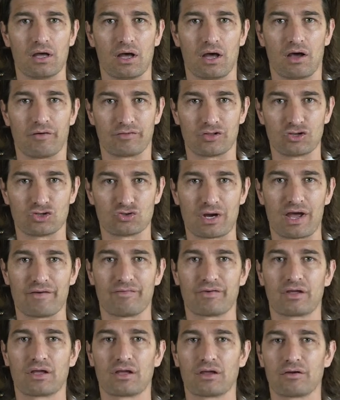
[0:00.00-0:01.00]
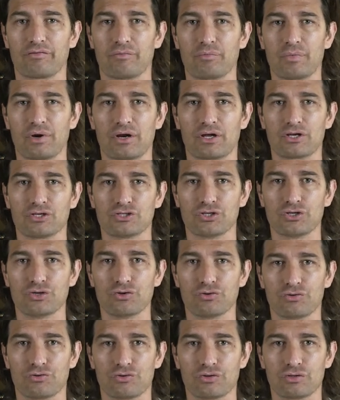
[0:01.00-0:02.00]
of the trafficking of America's
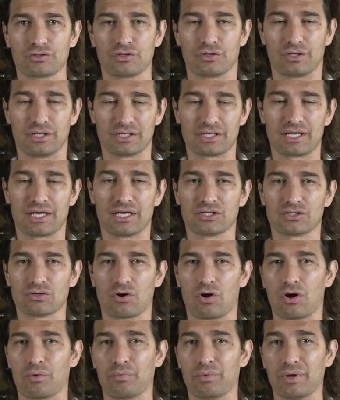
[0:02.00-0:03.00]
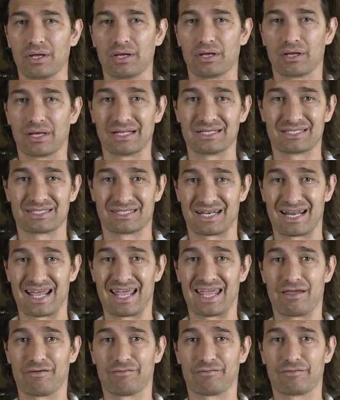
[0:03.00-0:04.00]
youth. So these kids are being
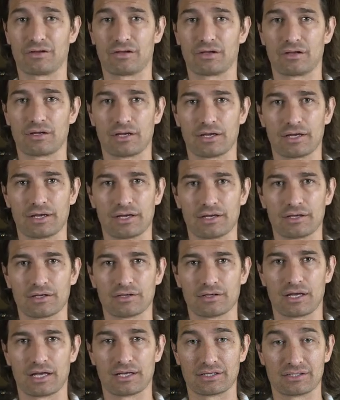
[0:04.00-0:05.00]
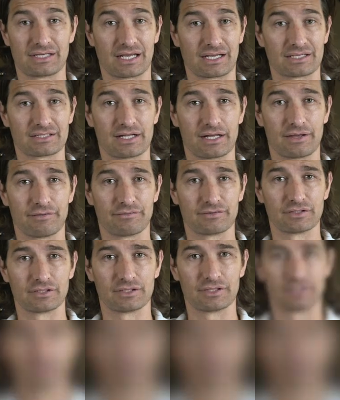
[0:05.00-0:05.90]
enslaved uh, as sex slaves.